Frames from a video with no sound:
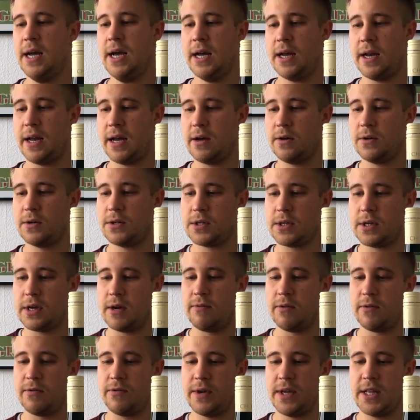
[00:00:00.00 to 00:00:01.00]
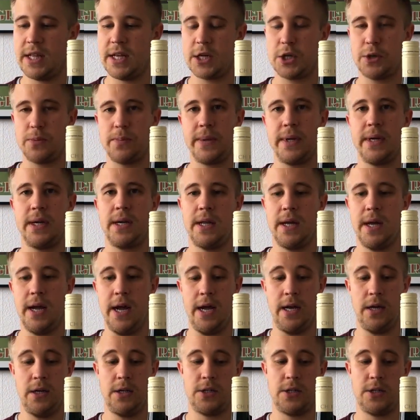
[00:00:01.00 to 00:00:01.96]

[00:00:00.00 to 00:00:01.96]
And I also have a Federspiel and a